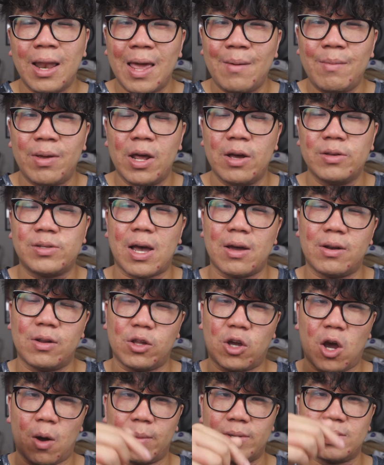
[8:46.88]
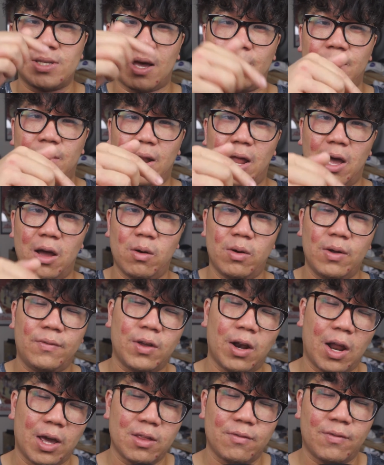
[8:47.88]
Let me know down in the comments down below. If
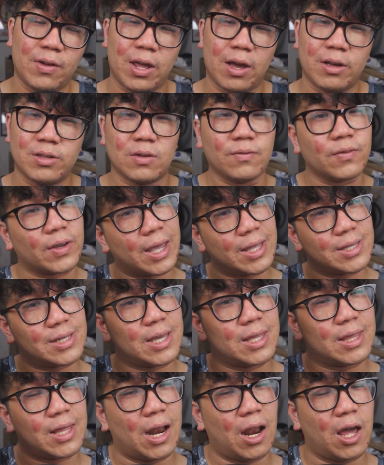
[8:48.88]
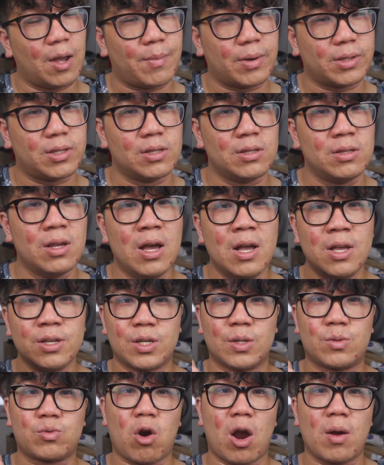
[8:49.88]
you like the video, don't forget to hit that like button,
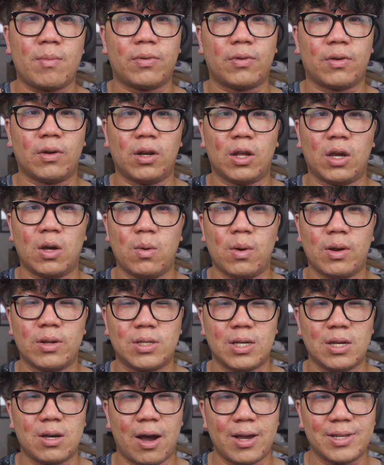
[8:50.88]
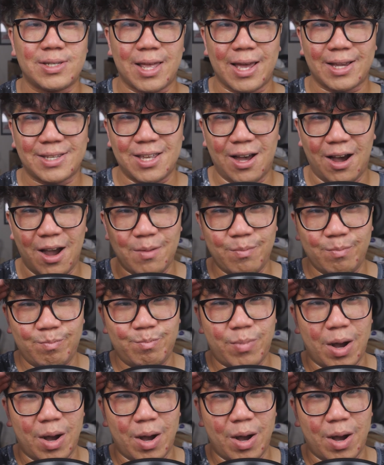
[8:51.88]
subscribe if you're new, and I'll see you guys next time.